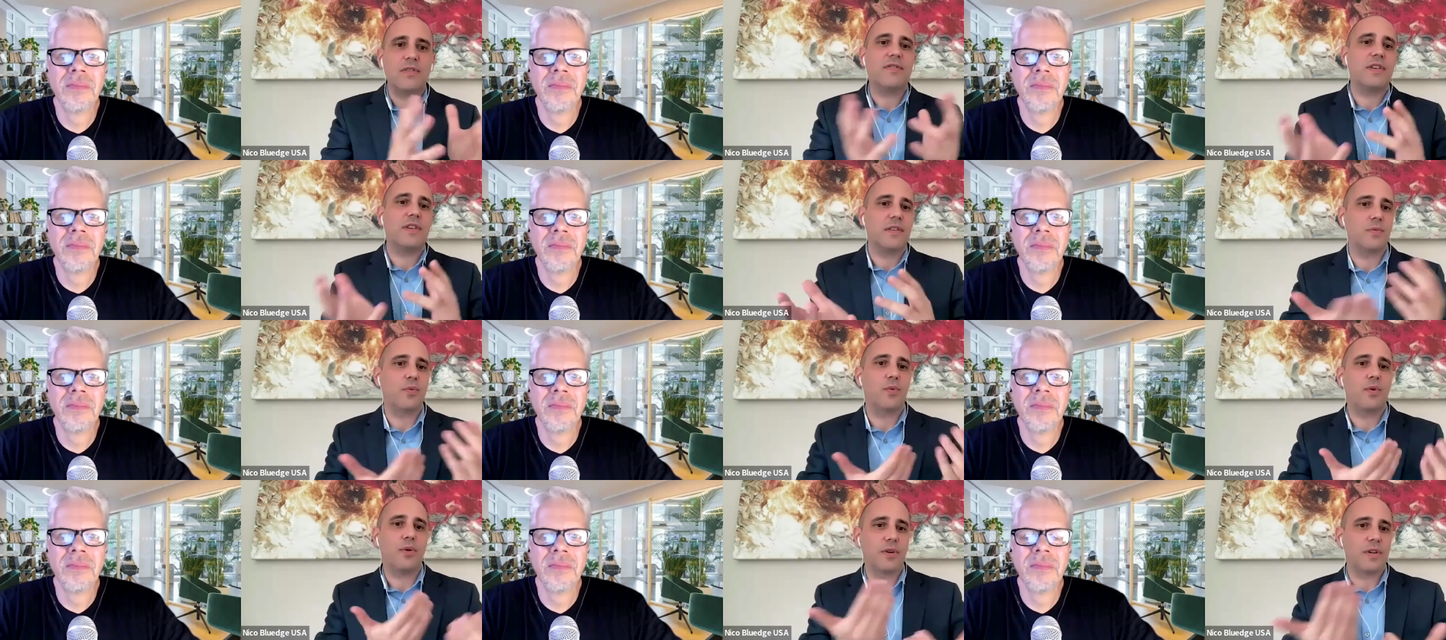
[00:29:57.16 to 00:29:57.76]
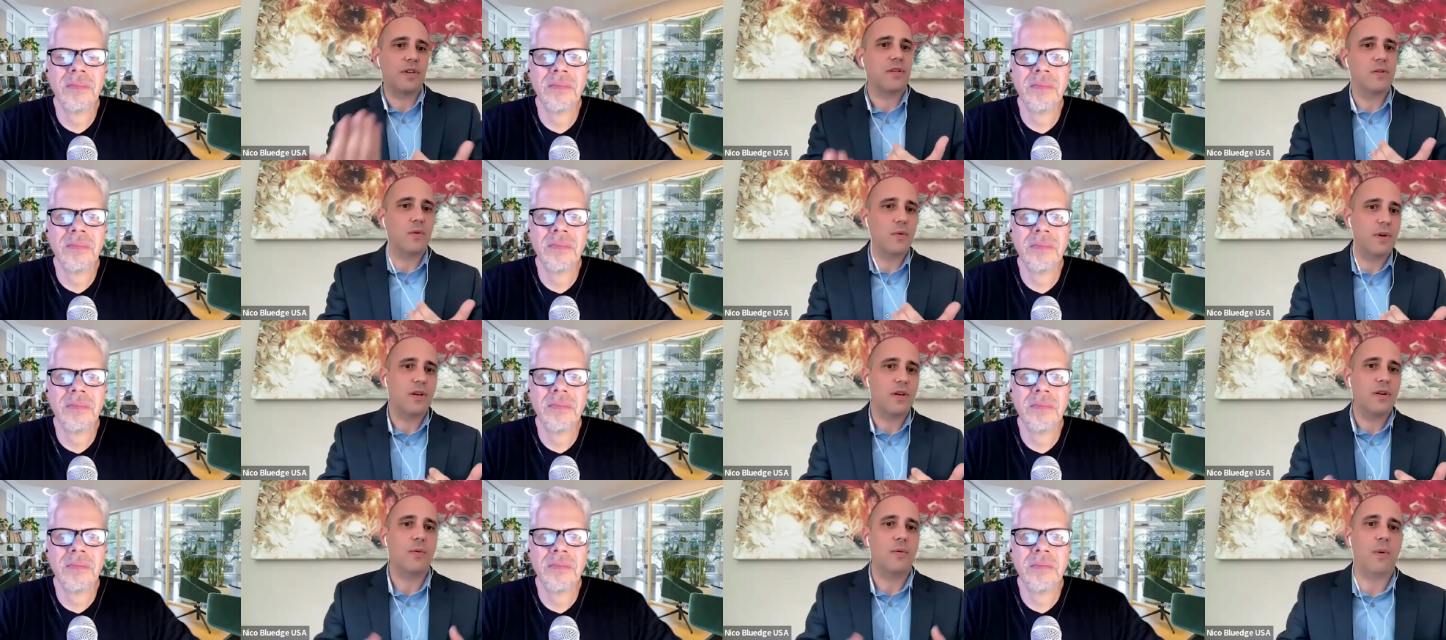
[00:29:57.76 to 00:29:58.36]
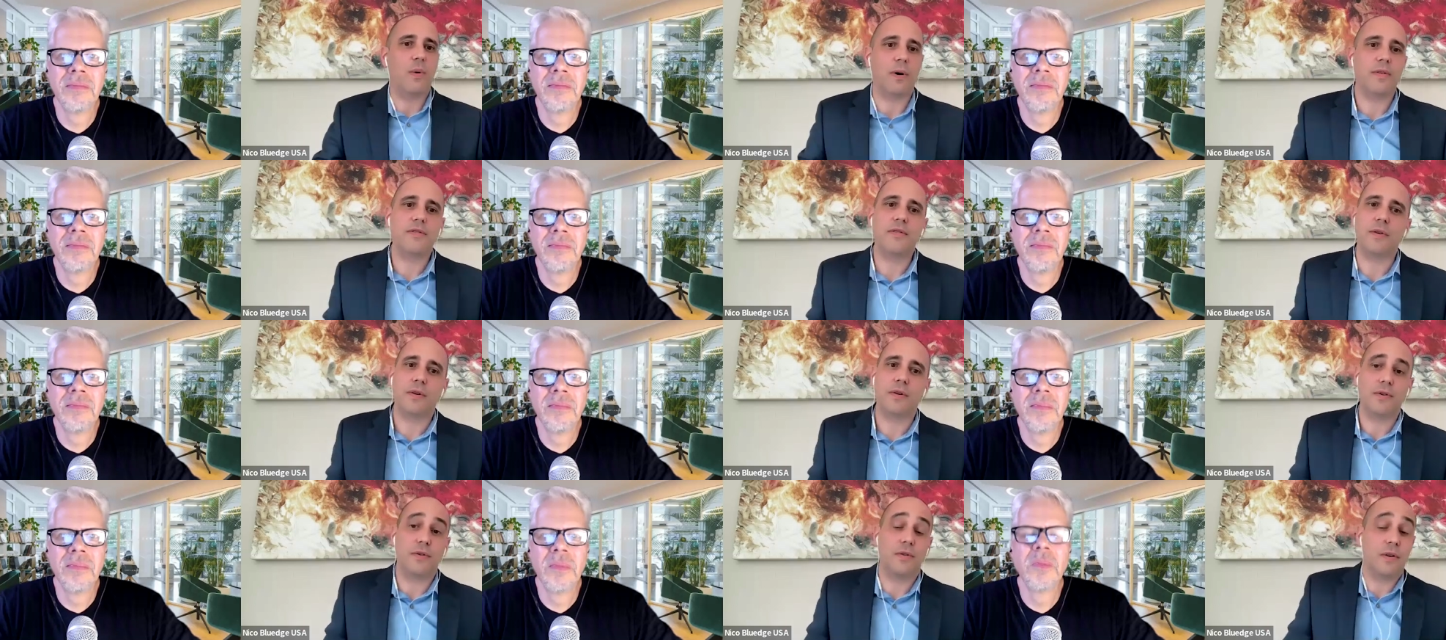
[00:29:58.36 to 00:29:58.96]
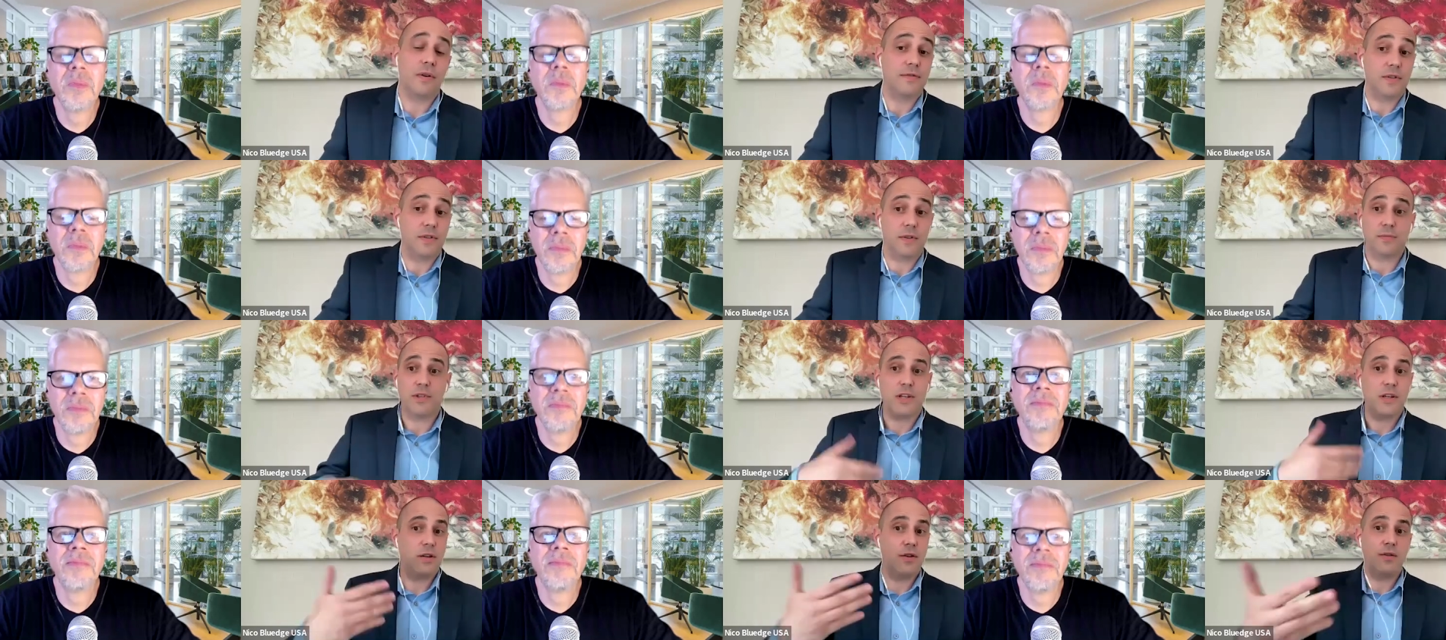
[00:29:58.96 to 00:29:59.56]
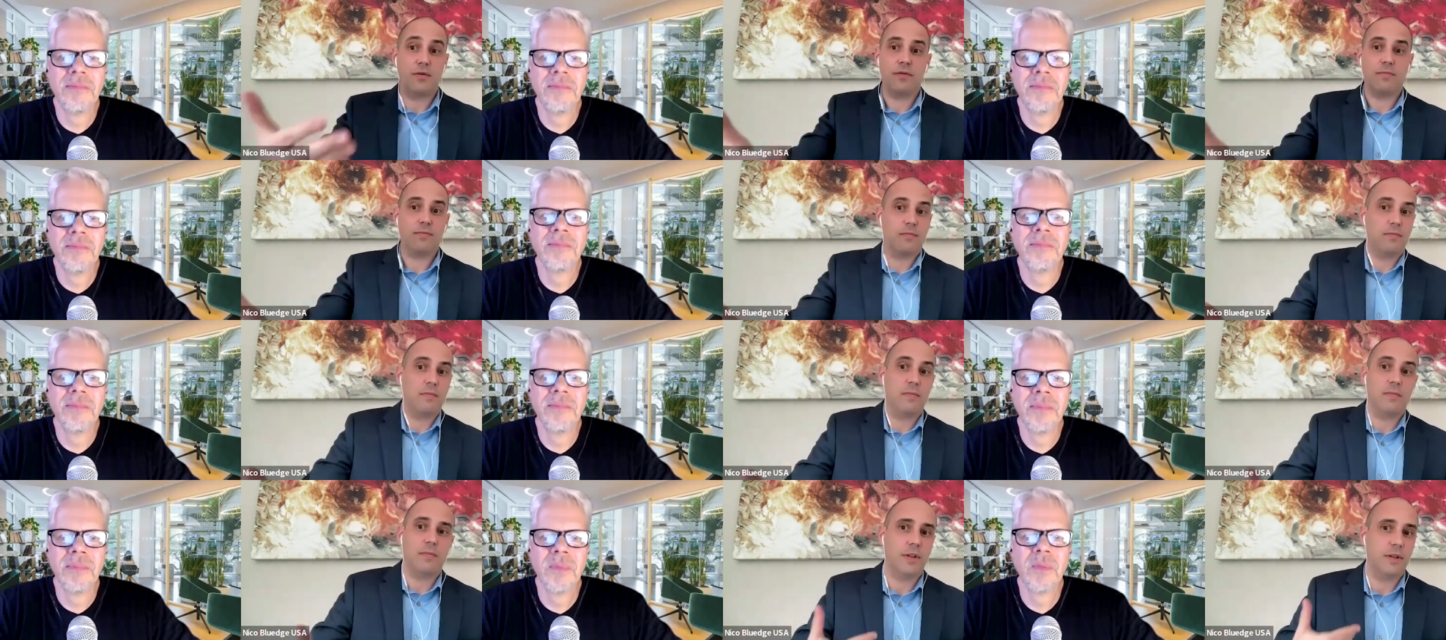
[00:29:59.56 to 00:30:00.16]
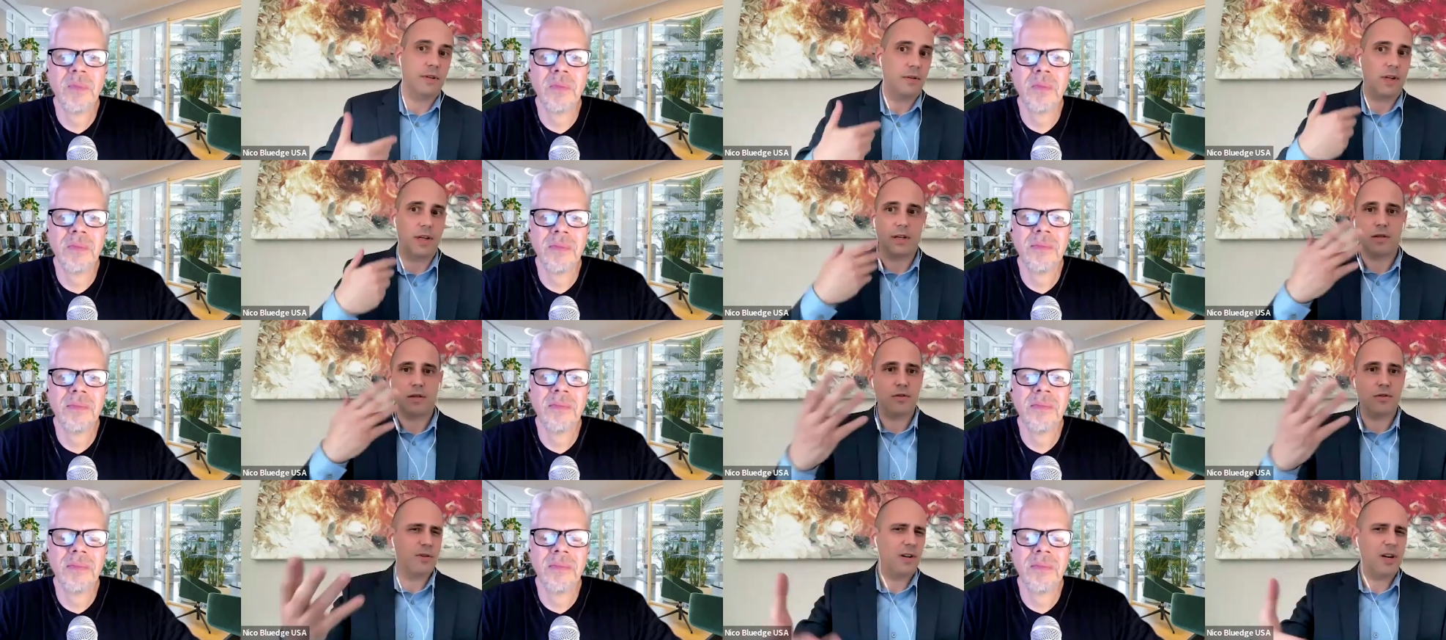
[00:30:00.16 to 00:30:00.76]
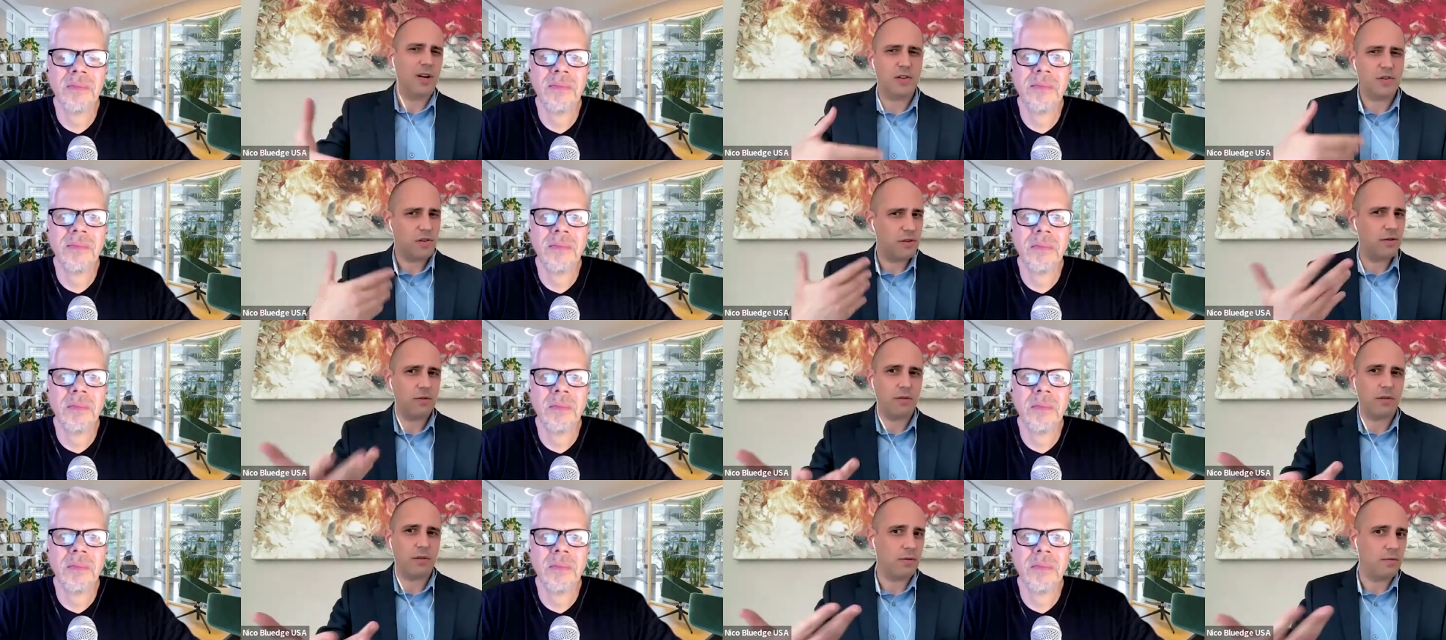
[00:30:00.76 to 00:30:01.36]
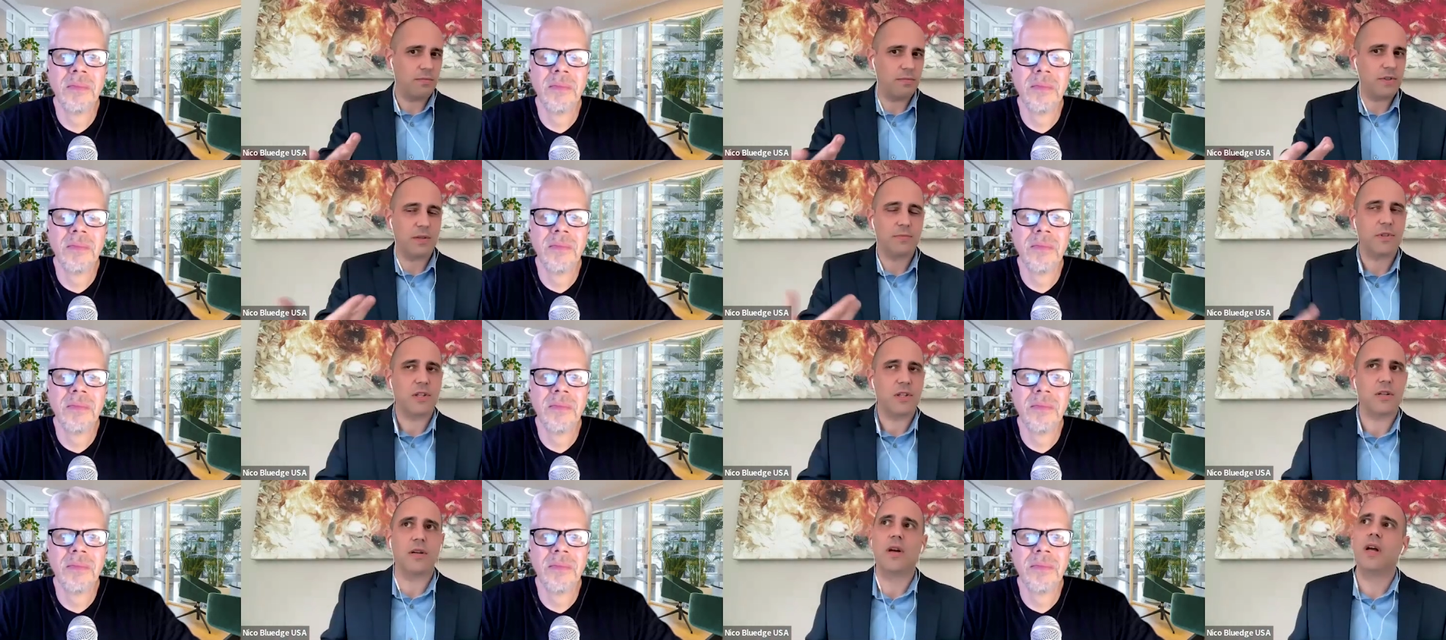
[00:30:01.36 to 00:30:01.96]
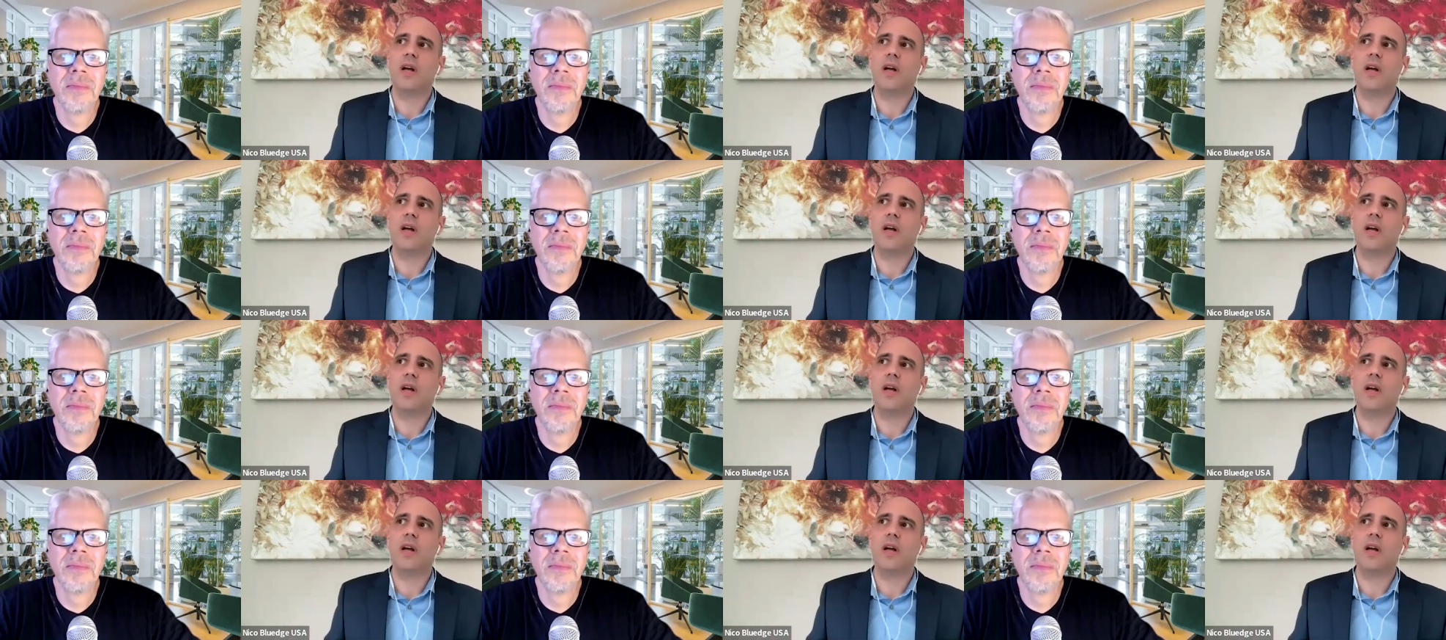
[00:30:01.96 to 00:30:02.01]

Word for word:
Speaker 1: are not working the way you want or you have something new, you know, like a new collection or something.